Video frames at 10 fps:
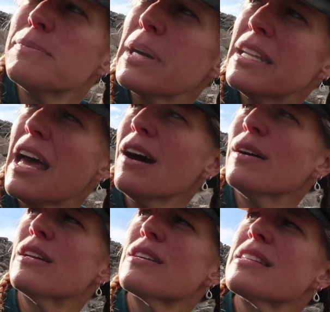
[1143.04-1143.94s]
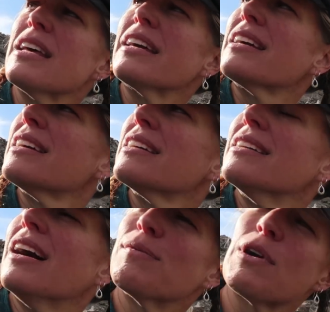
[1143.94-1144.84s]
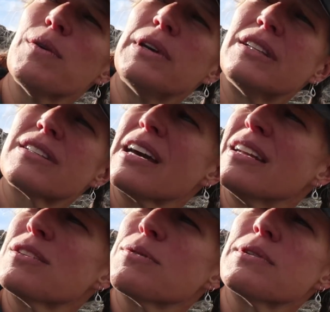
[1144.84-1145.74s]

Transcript: but now it looks like I'm going kind of